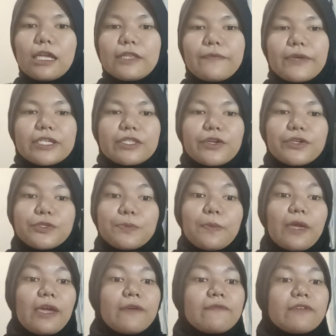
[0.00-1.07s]
Investors'
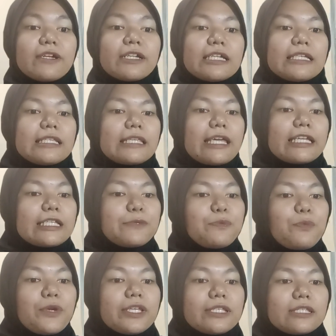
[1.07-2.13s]
behavior is
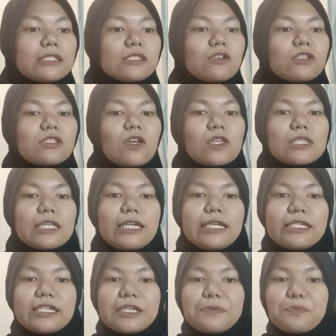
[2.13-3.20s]
expressed not only
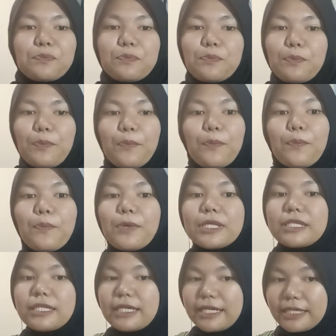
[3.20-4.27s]
in chart
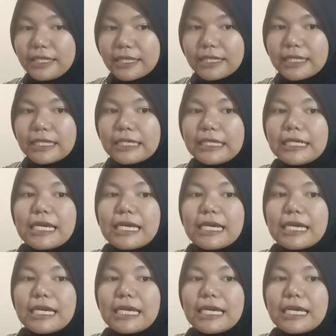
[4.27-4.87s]
patterns,